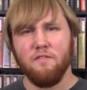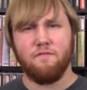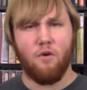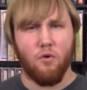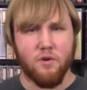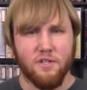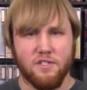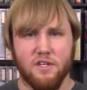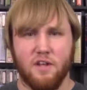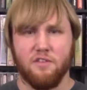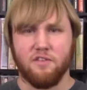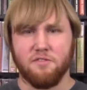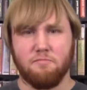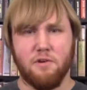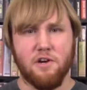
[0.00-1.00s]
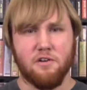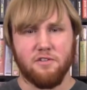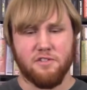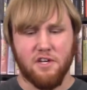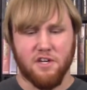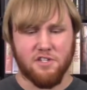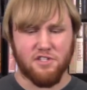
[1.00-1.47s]
focused on those barrel
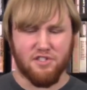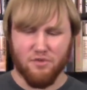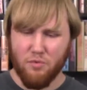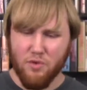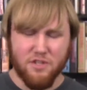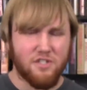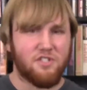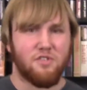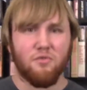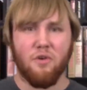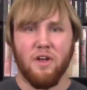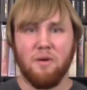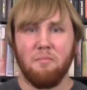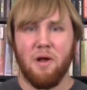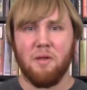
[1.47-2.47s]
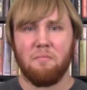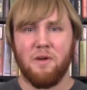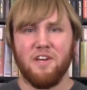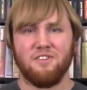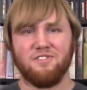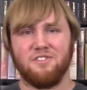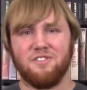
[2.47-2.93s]
sections, and with just the right amount of
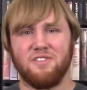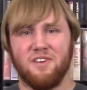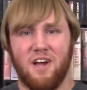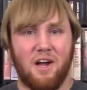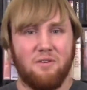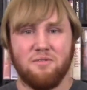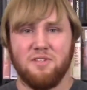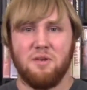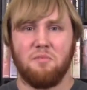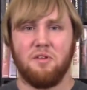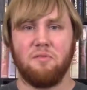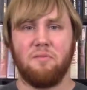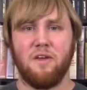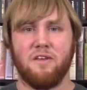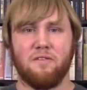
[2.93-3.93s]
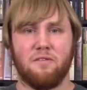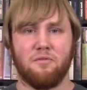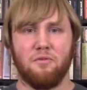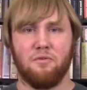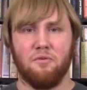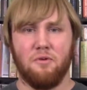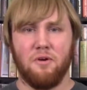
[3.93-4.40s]
patience, I was able to make it
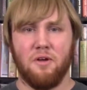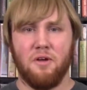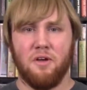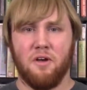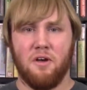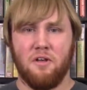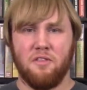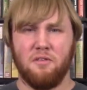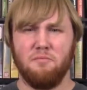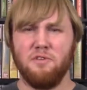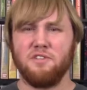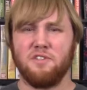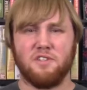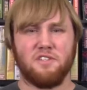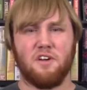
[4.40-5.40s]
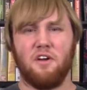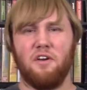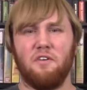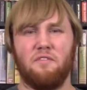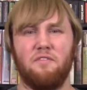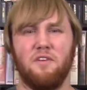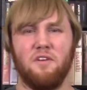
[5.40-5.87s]
through. The music started
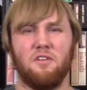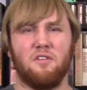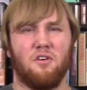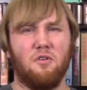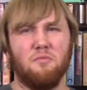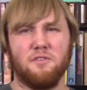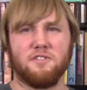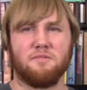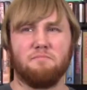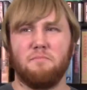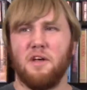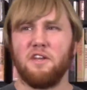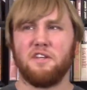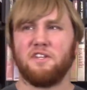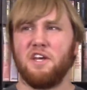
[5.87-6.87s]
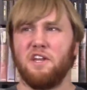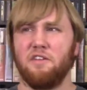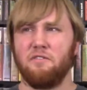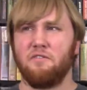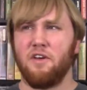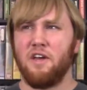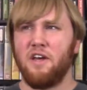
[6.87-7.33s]
to feel almost
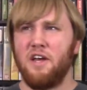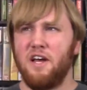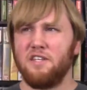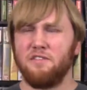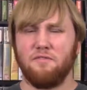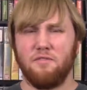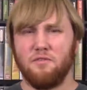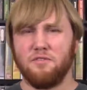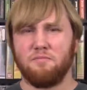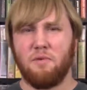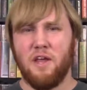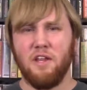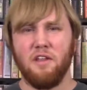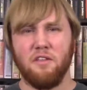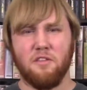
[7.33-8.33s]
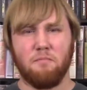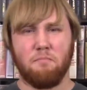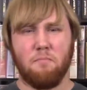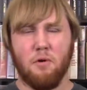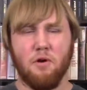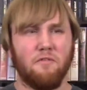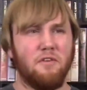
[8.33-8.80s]
meditative, as if it was painting the
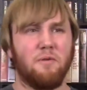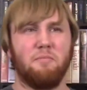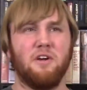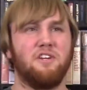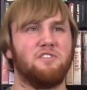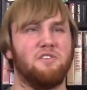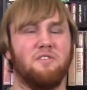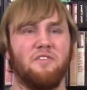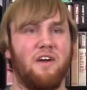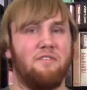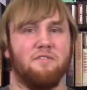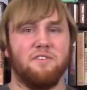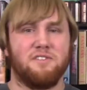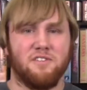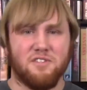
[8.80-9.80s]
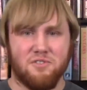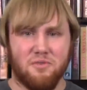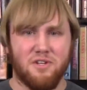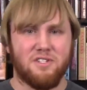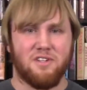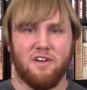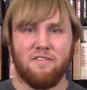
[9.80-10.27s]
perfect picture of every
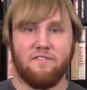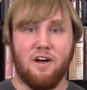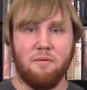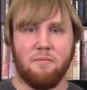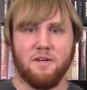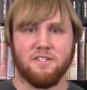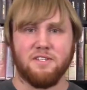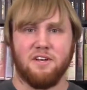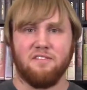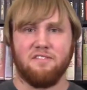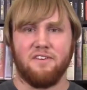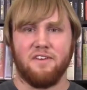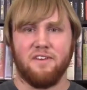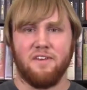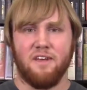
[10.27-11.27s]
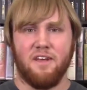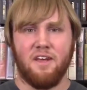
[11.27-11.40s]
situation I found myself in.